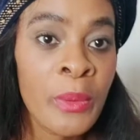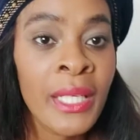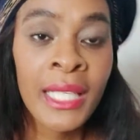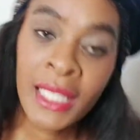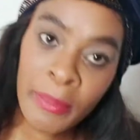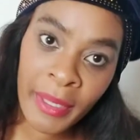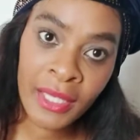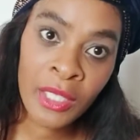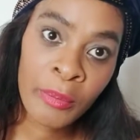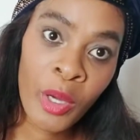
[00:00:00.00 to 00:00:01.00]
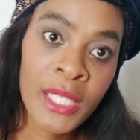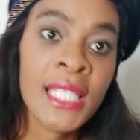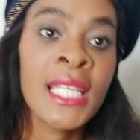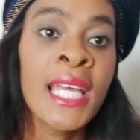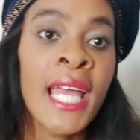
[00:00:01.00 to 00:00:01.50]
when an independent
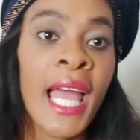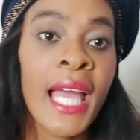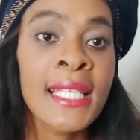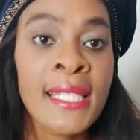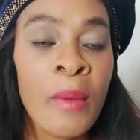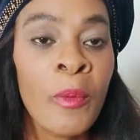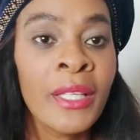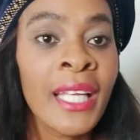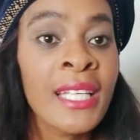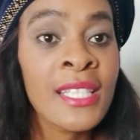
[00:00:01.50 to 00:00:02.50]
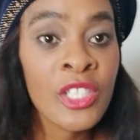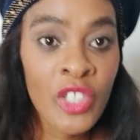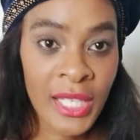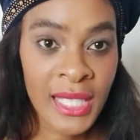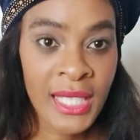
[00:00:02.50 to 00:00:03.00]
party is someone that is a
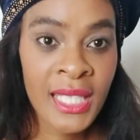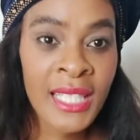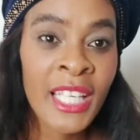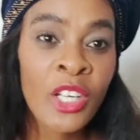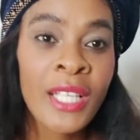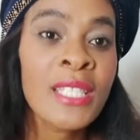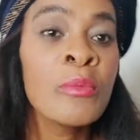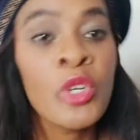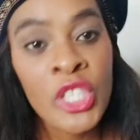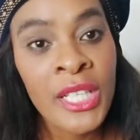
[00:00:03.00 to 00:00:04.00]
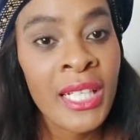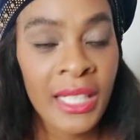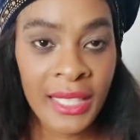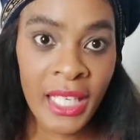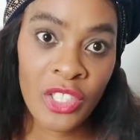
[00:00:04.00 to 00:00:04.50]
trustee, they're not emotionally
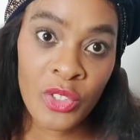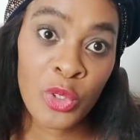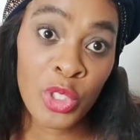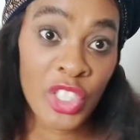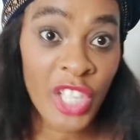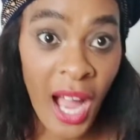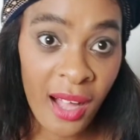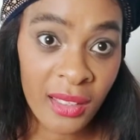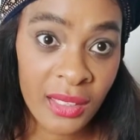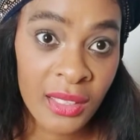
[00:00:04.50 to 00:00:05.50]
attached to your child,